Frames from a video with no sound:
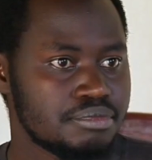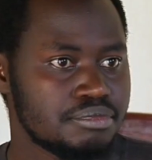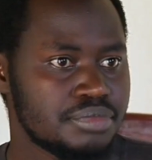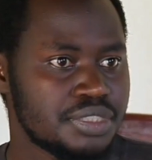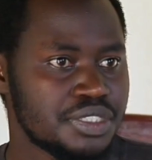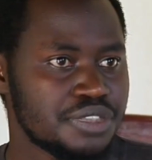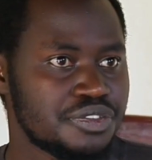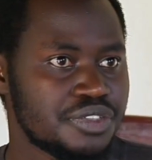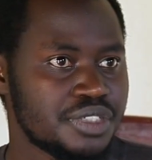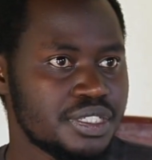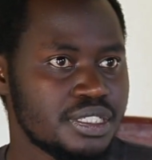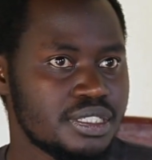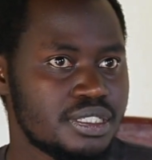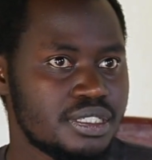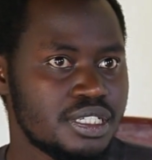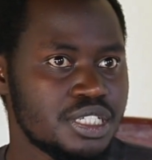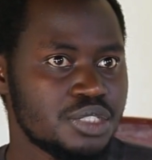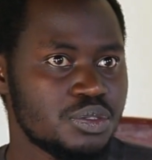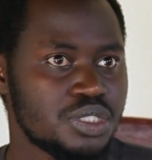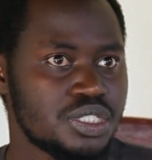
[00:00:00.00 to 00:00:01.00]

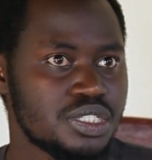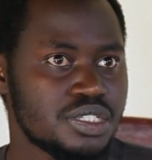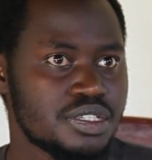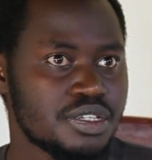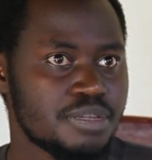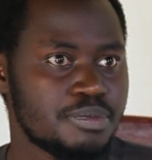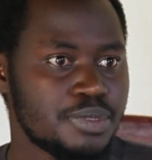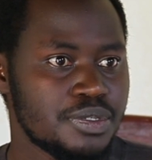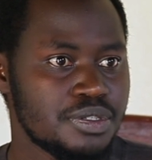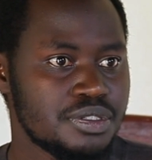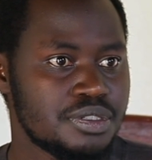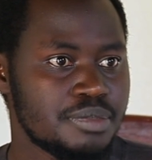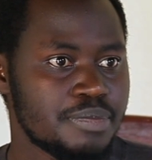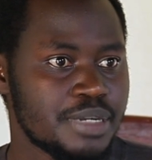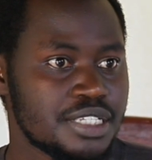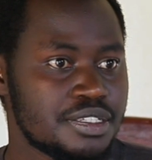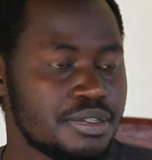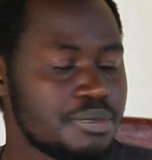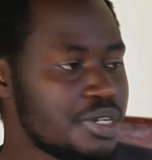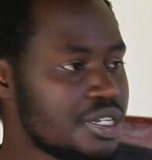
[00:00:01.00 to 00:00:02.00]
different language support,
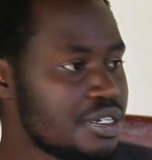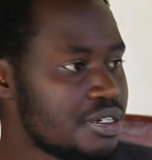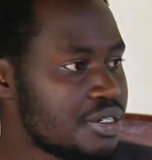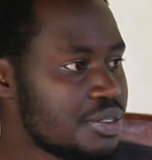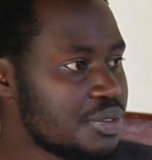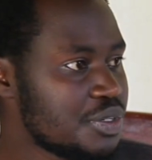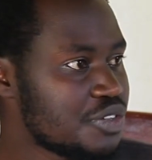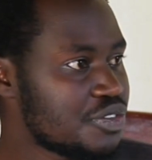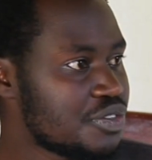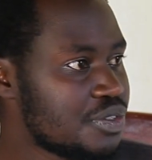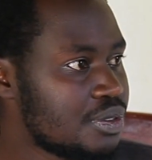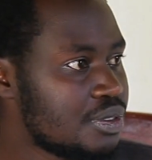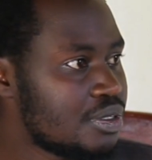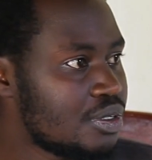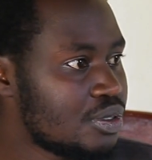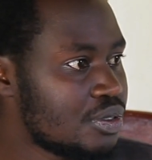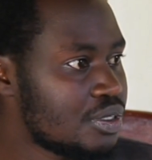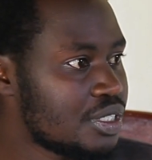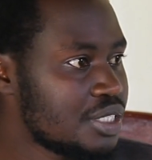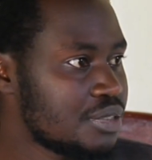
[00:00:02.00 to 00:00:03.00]
but mainly with
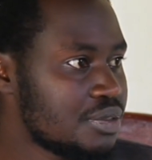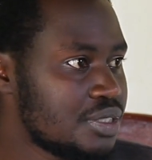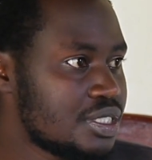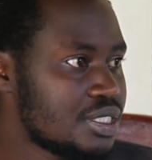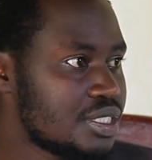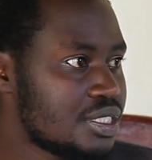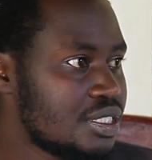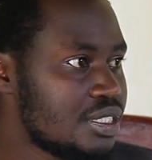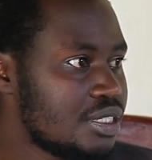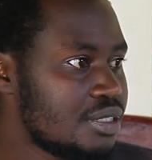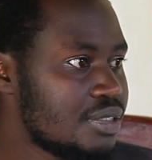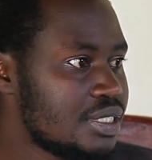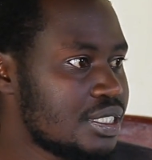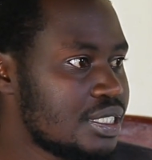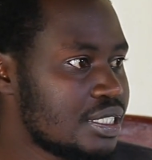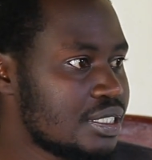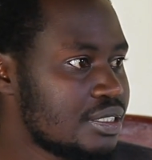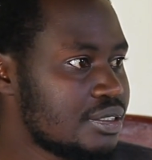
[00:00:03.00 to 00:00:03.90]
local language in Rwanda.